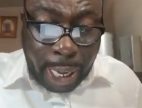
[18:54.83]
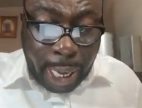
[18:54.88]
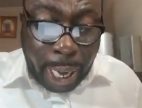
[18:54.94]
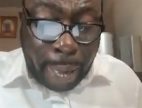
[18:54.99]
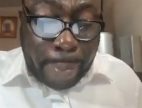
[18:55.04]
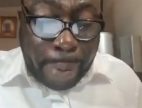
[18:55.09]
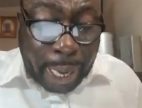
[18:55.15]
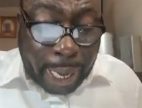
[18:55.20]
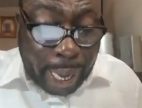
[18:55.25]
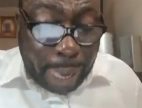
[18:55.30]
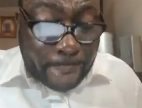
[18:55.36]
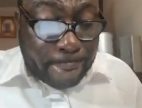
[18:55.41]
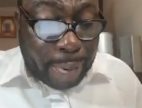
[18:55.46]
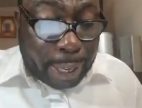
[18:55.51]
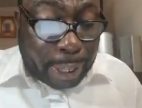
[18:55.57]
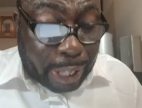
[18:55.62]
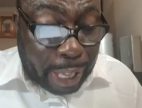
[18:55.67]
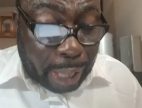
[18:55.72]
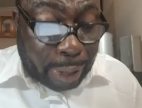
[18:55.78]
and become
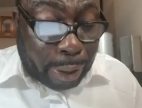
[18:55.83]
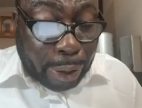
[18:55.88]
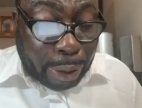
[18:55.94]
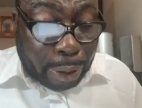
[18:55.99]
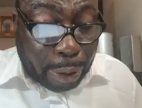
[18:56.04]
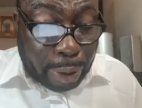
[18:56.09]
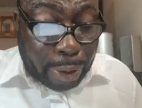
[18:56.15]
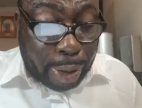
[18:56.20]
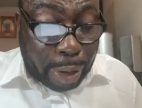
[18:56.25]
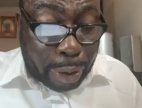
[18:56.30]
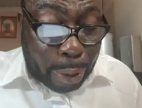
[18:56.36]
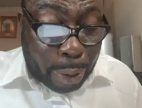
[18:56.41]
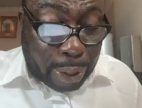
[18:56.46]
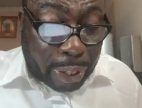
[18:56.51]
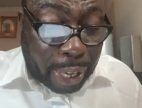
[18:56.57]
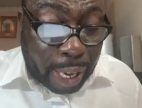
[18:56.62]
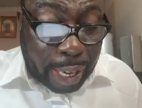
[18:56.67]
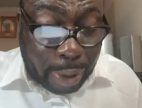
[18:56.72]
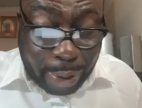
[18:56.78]
like little children, you
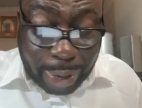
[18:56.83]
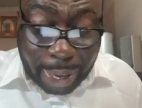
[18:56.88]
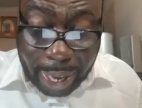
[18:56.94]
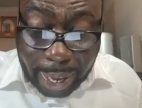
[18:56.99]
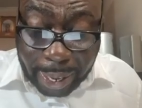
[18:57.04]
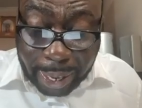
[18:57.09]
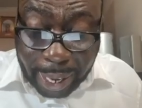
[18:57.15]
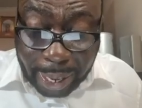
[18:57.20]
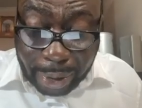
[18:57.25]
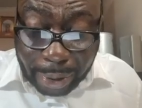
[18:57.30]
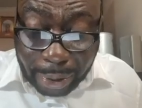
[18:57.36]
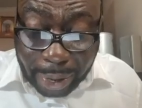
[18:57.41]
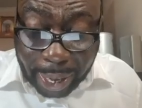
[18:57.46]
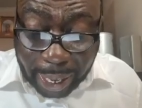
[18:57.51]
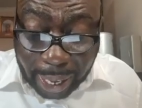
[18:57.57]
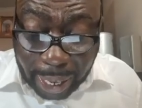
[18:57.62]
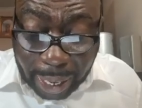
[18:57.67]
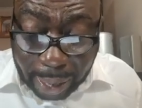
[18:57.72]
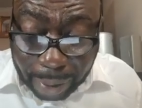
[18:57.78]
shall not enter into the
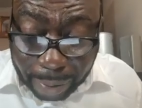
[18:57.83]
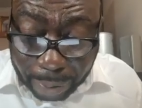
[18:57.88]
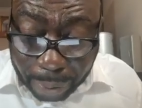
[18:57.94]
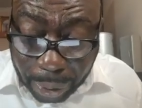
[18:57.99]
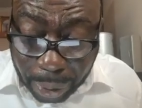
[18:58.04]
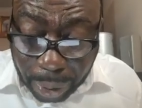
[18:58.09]
kingdom.